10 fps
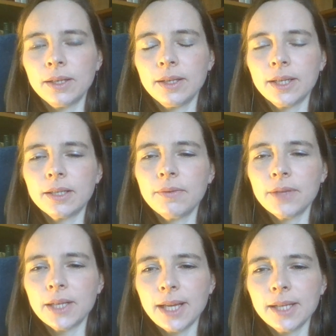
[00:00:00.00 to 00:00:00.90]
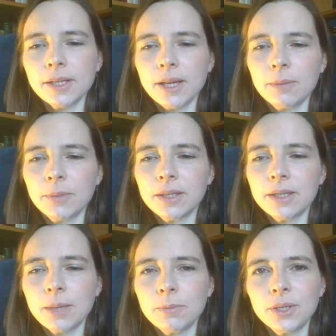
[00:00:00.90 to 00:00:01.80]
yet nevertheless I am
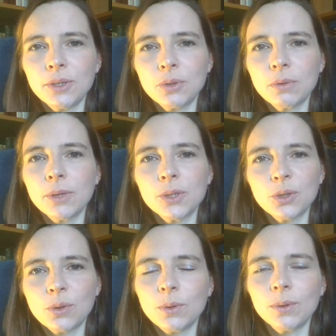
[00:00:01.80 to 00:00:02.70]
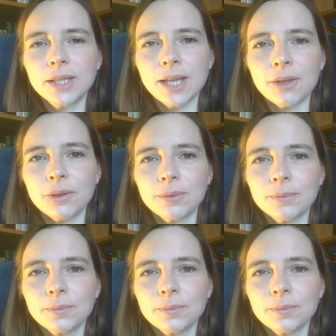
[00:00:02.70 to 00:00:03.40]
condemned to a most cruel death.